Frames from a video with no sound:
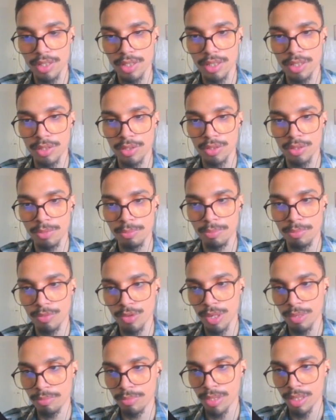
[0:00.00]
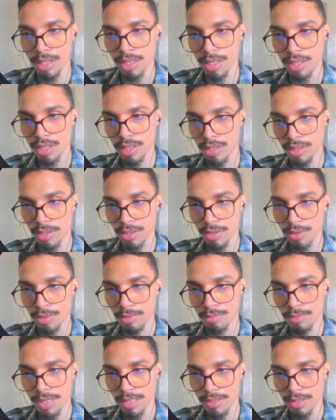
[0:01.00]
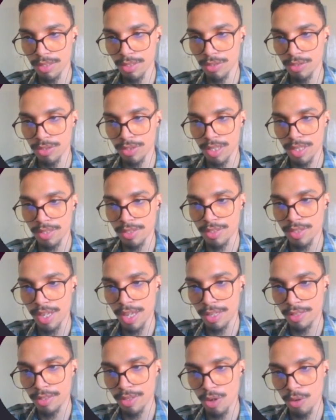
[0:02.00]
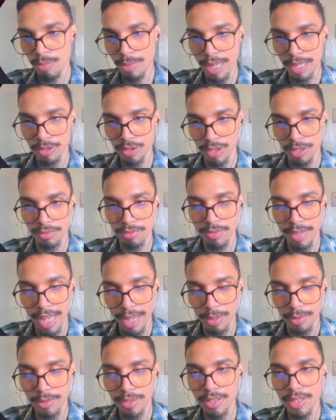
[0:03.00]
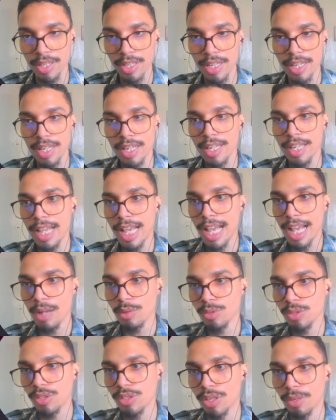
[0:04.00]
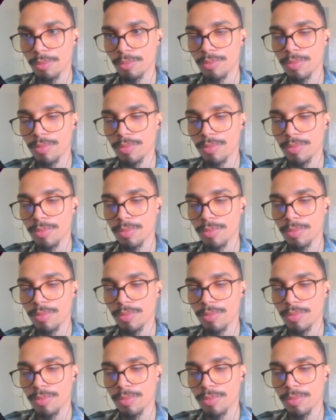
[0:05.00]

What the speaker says: it should print me a message that said no patching found. Awesome.